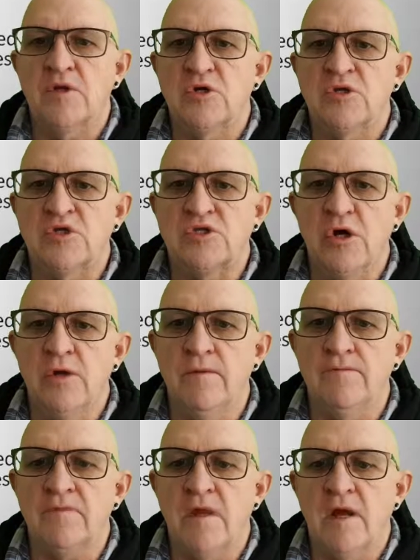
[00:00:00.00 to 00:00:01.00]

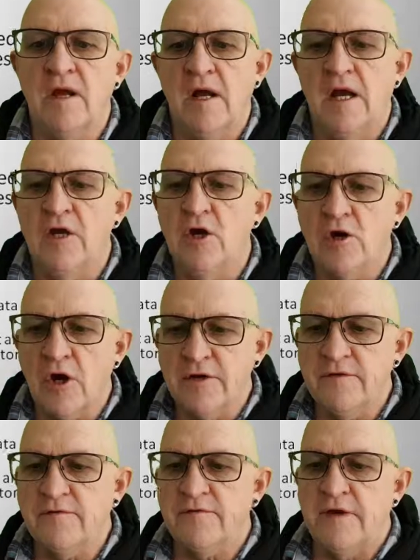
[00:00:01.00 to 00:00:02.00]
So in a lot
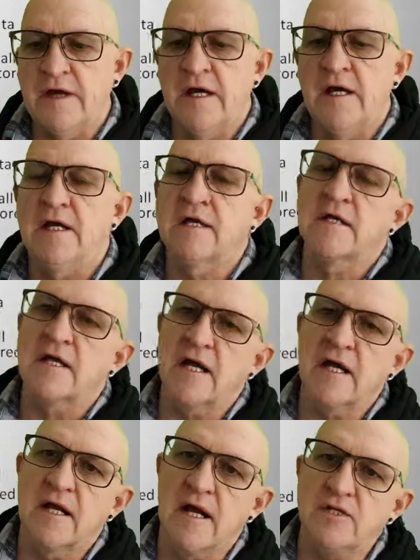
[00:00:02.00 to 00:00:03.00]
of
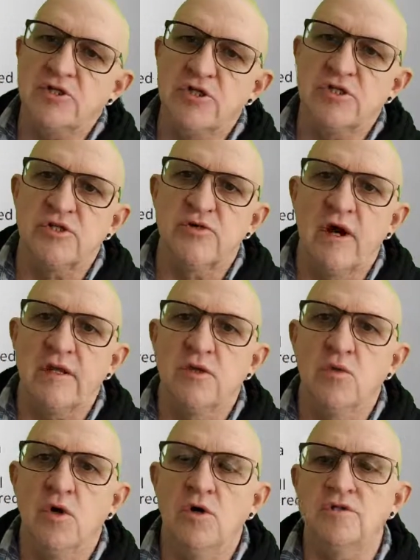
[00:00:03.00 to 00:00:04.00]
countries around the
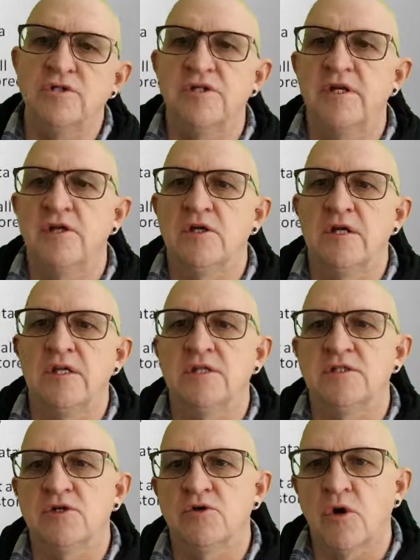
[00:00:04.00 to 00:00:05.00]
world, it
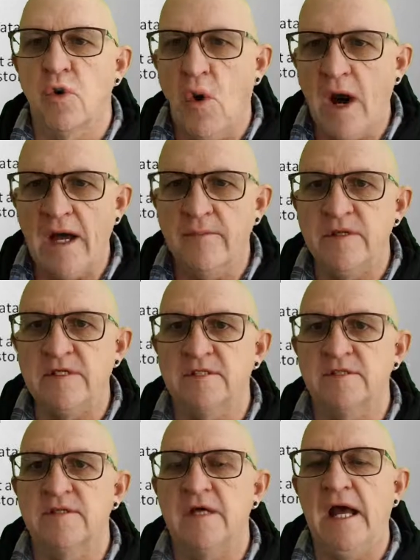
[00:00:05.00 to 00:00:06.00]
is a
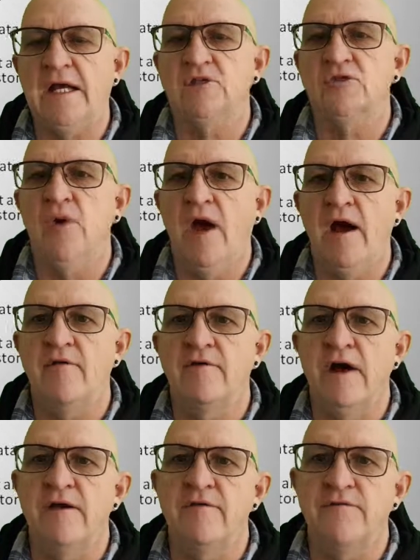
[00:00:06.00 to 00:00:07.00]
requirement that you have
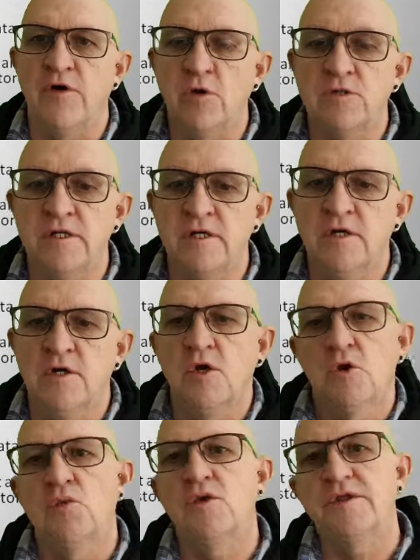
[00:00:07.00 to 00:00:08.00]
a folder
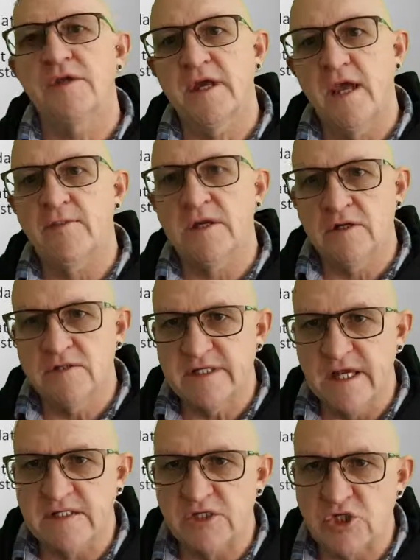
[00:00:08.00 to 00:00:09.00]
with the chemical
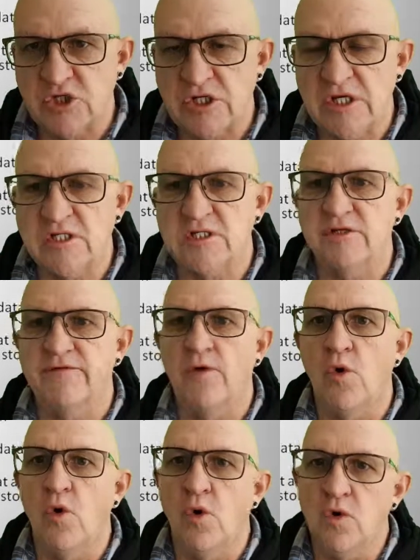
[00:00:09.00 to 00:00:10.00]
data sheets of
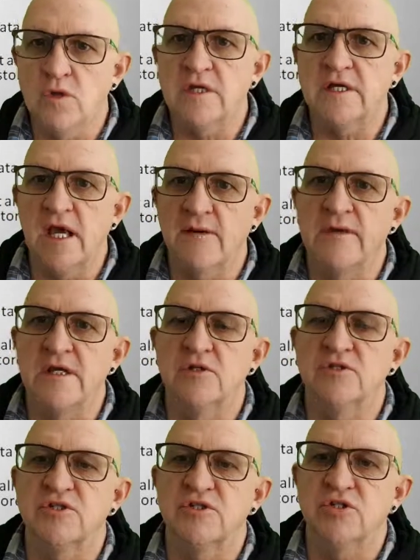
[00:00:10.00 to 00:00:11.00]
all the
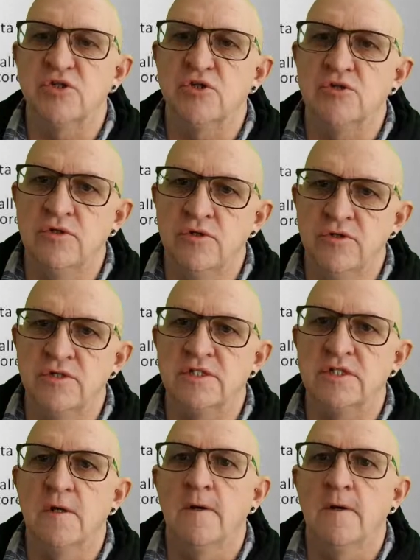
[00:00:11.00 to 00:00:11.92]
chemicals that you use